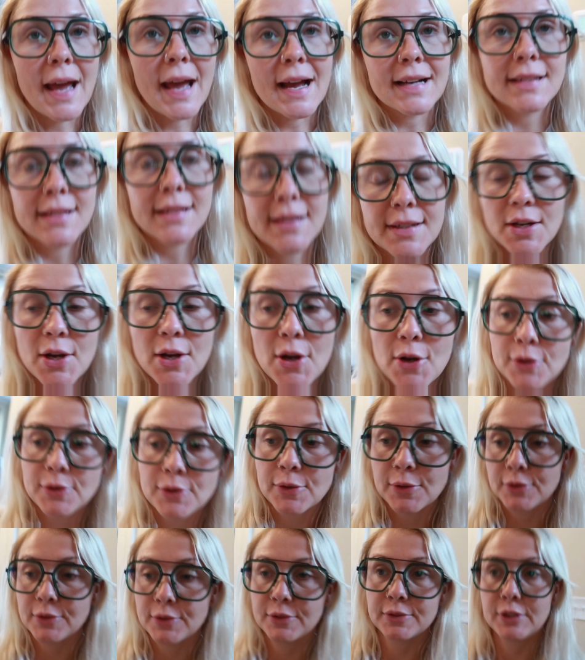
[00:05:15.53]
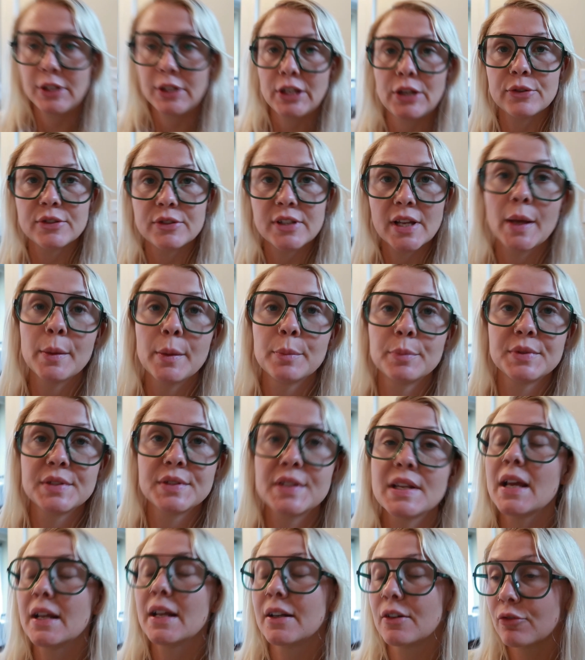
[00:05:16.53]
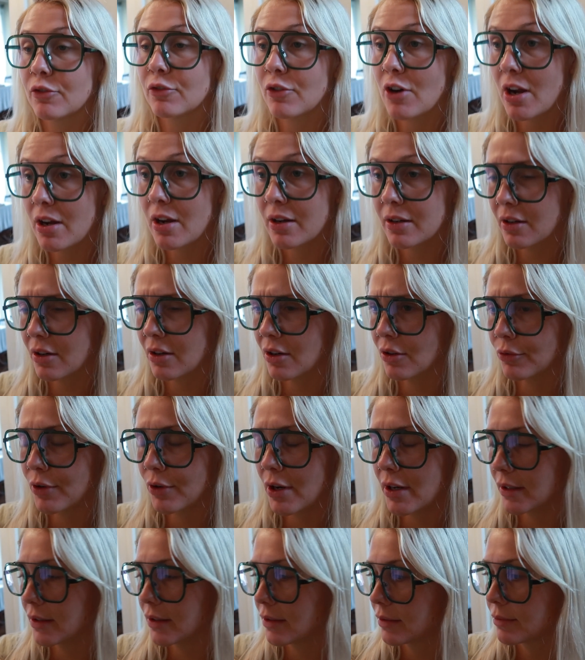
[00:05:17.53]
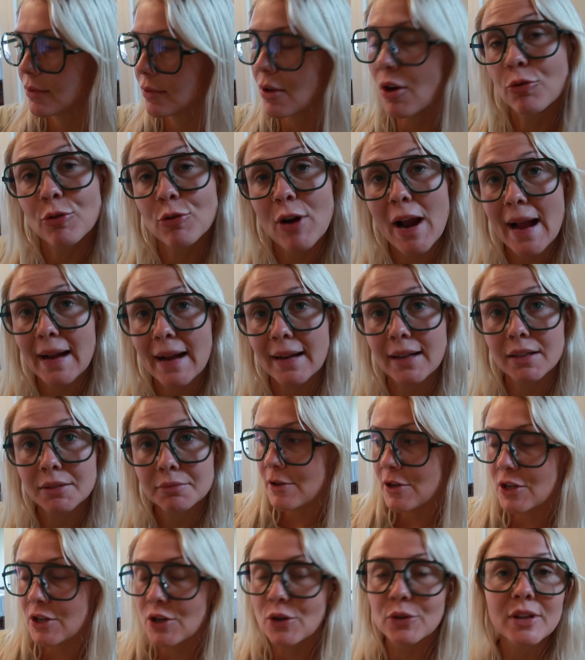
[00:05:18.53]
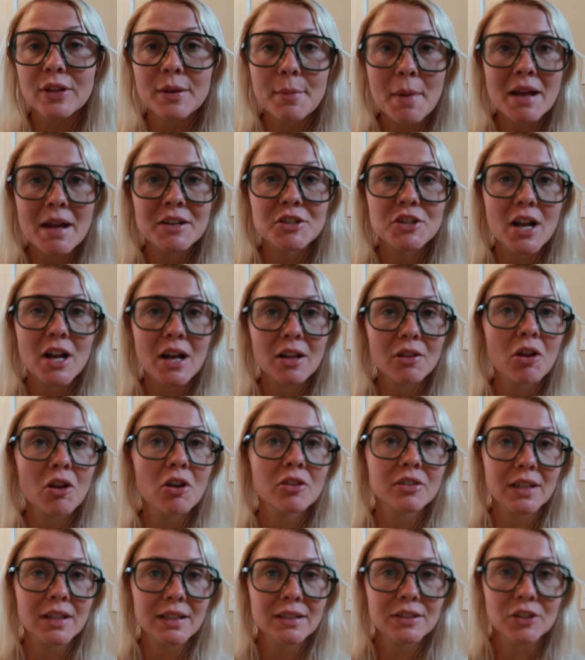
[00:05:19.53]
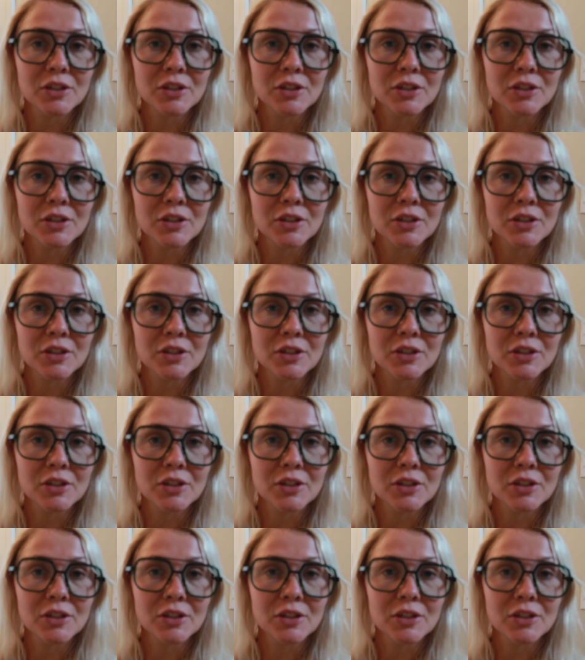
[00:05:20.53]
acetone, Q-tips, and a rag. You can only imagine how long that